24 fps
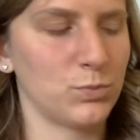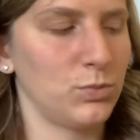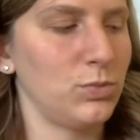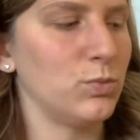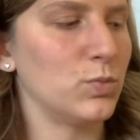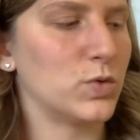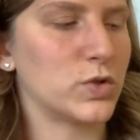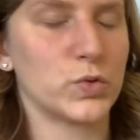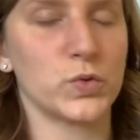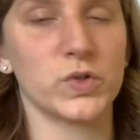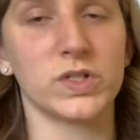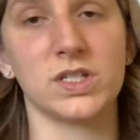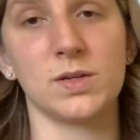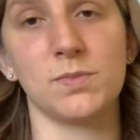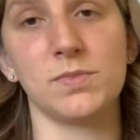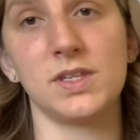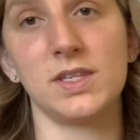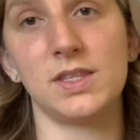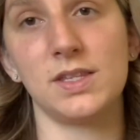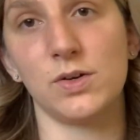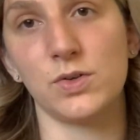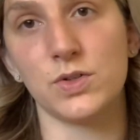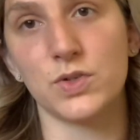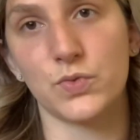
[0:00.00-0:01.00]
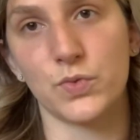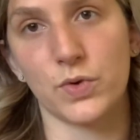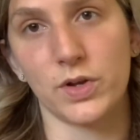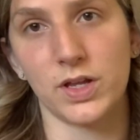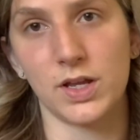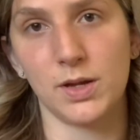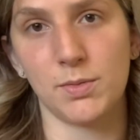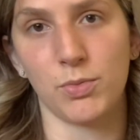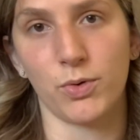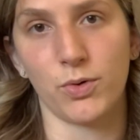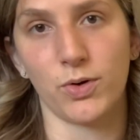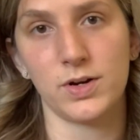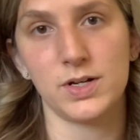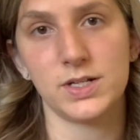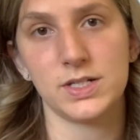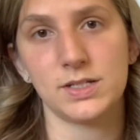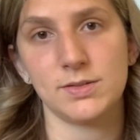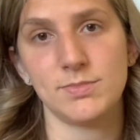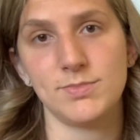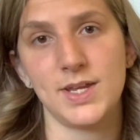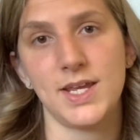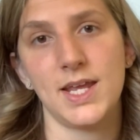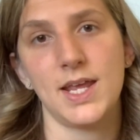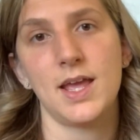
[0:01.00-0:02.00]
which was something that was really important
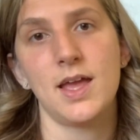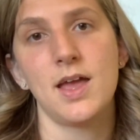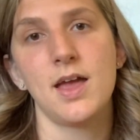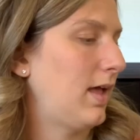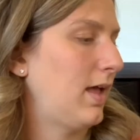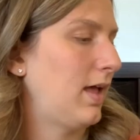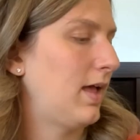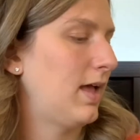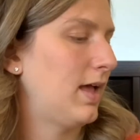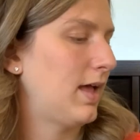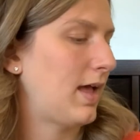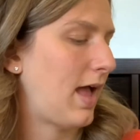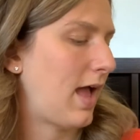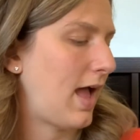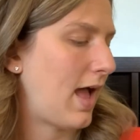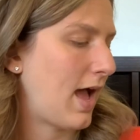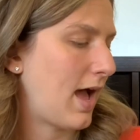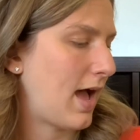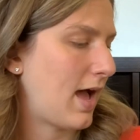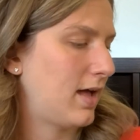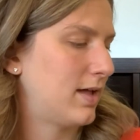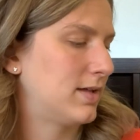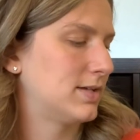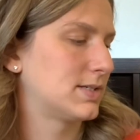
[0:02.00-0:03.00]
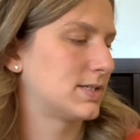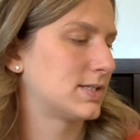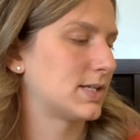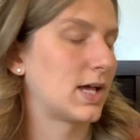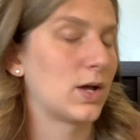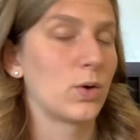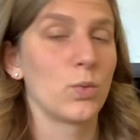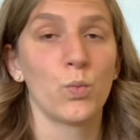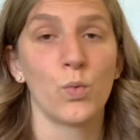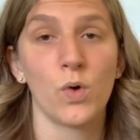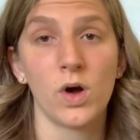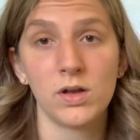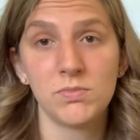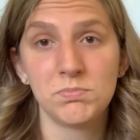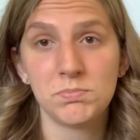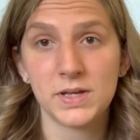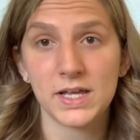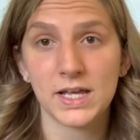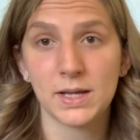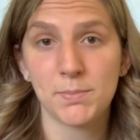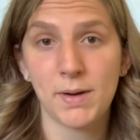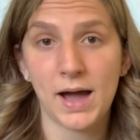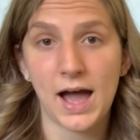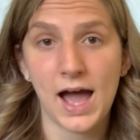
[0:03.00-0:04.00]
to me. It has like one
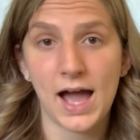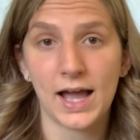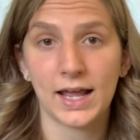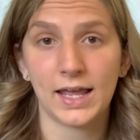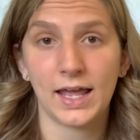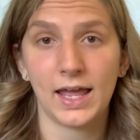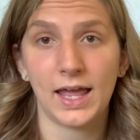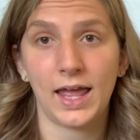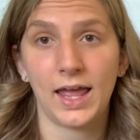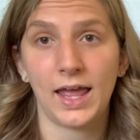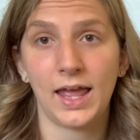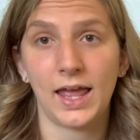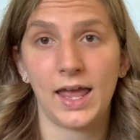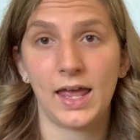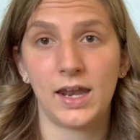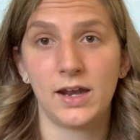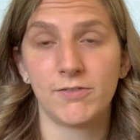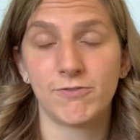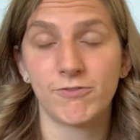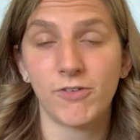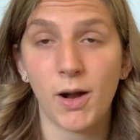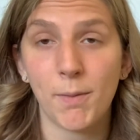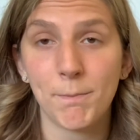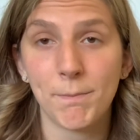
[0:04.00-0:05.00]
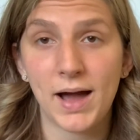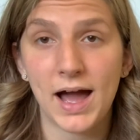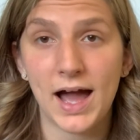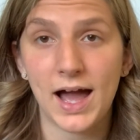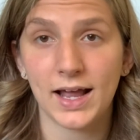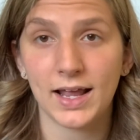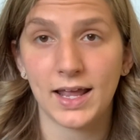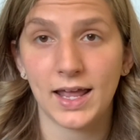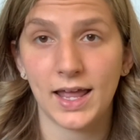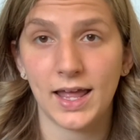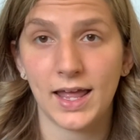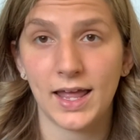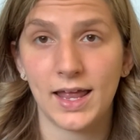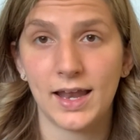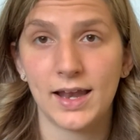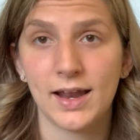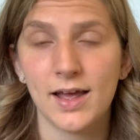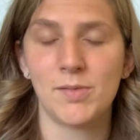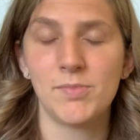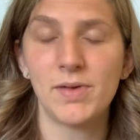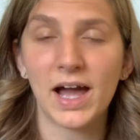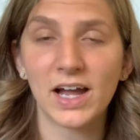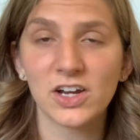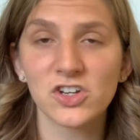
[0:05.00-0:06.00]
big pocket and a front pocket.
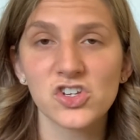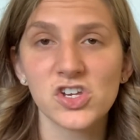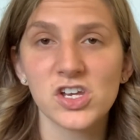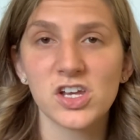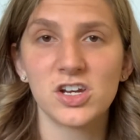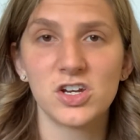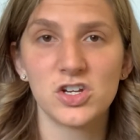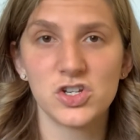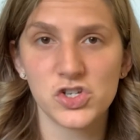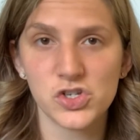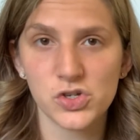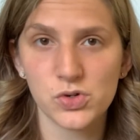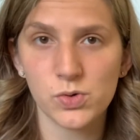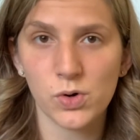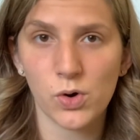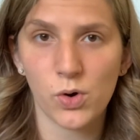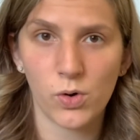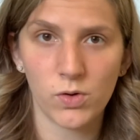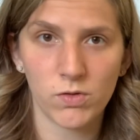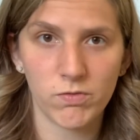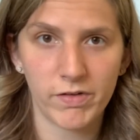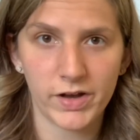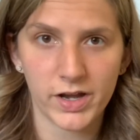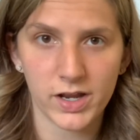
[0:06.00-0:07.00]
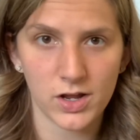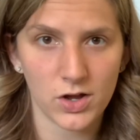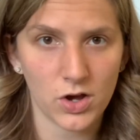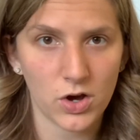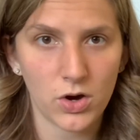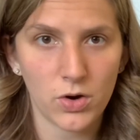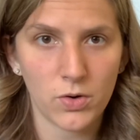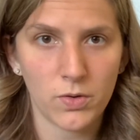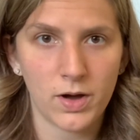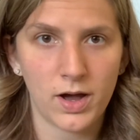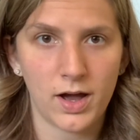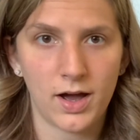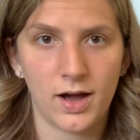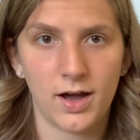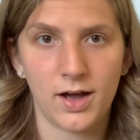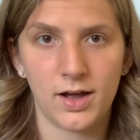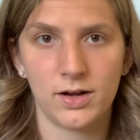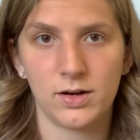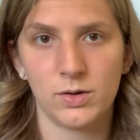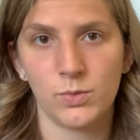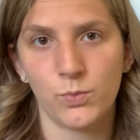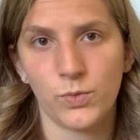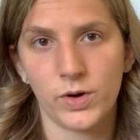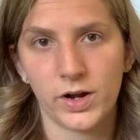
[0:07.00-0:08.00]
I'm actually gonna do a whole video
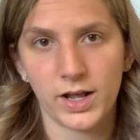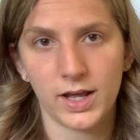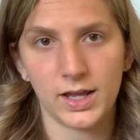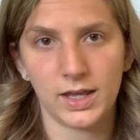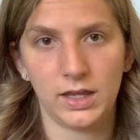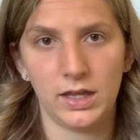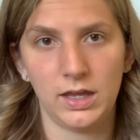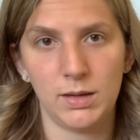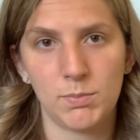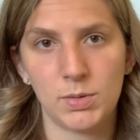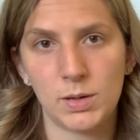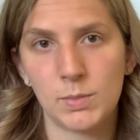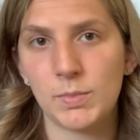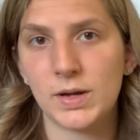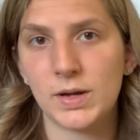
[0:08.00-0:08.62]
on what I keep in